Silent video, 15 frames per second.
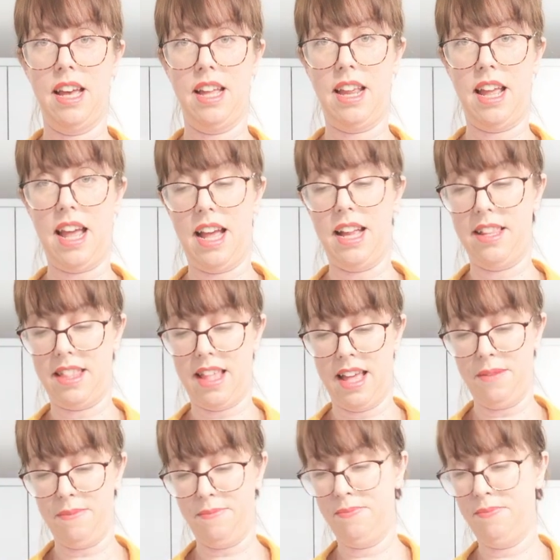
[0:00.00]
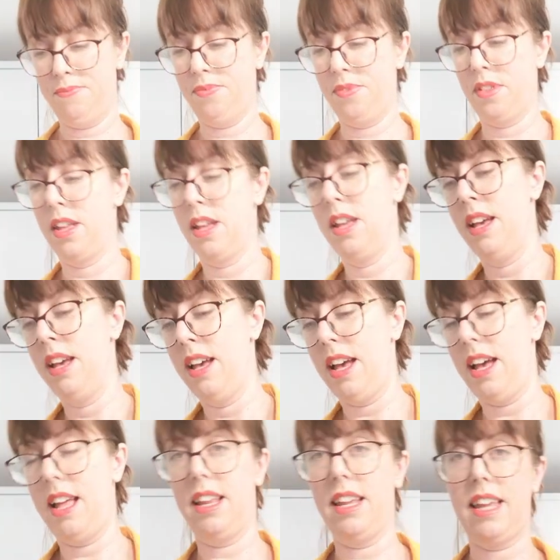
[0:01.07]
and add that.
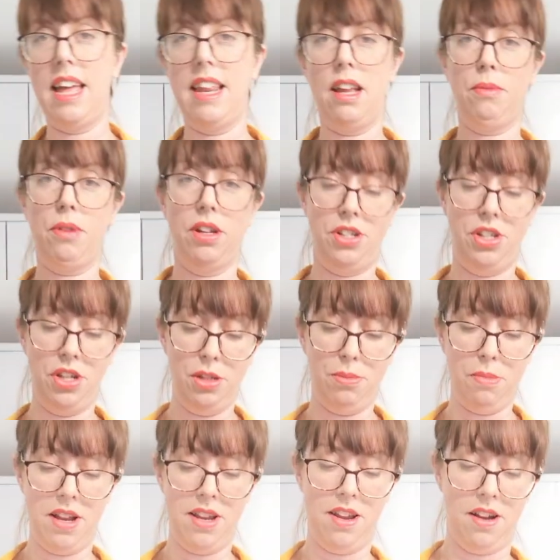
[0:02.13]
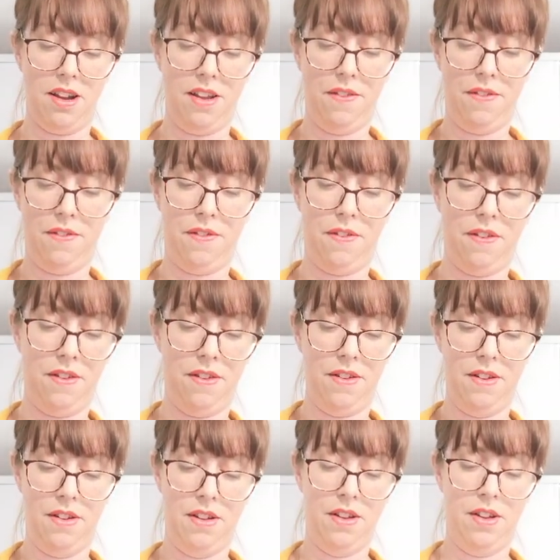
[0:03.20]
And again, I'm going to use my
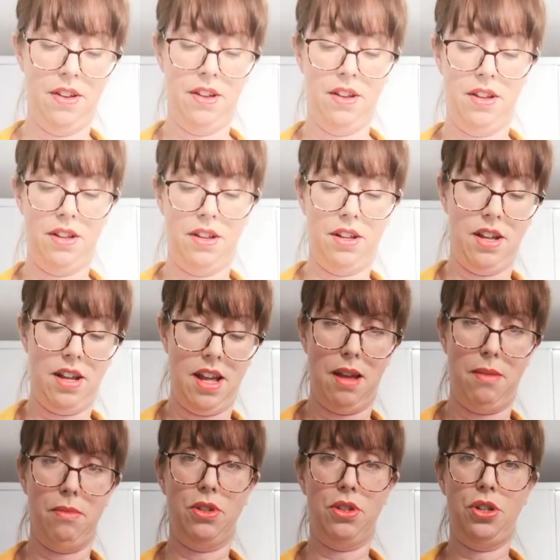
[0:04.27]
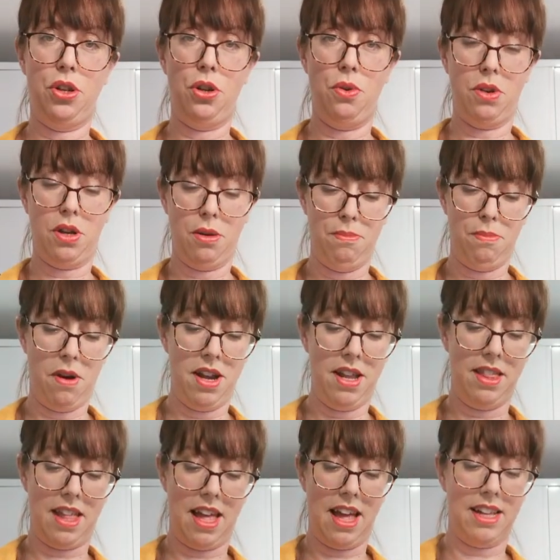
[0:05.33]
knife to
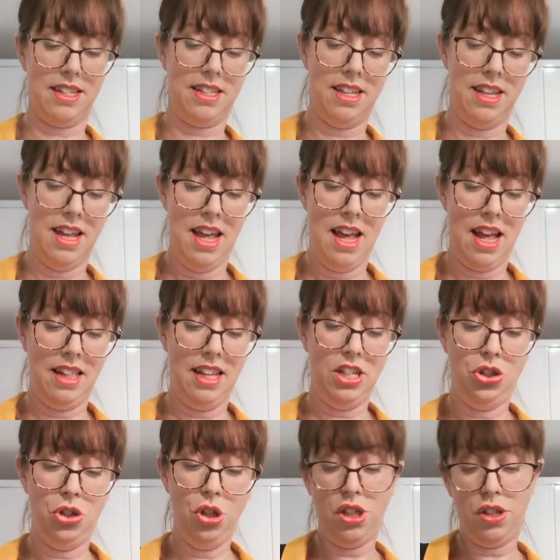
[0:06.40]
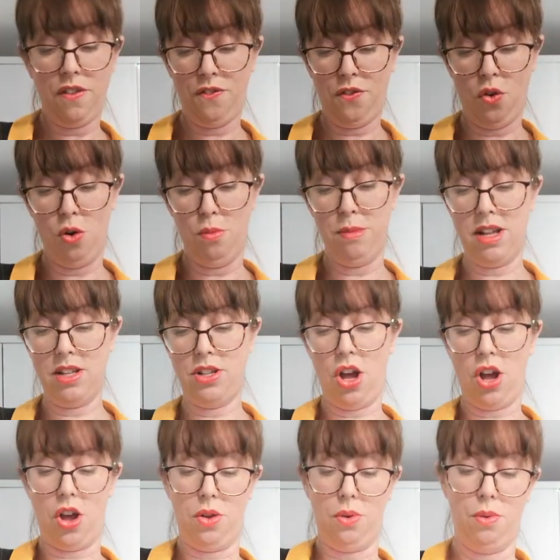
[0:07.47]
combine that. And this should form a
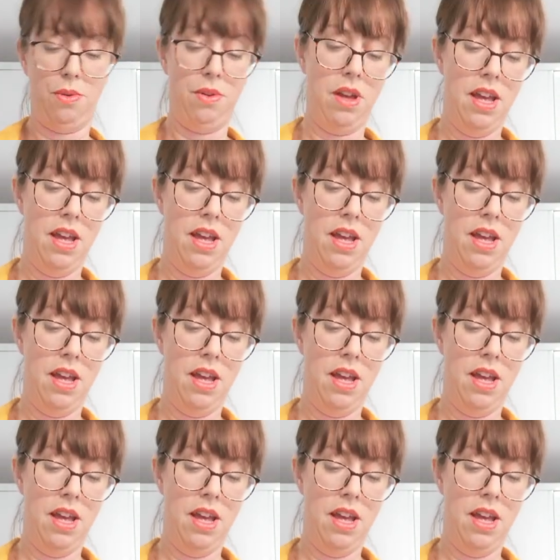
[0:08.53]
dough.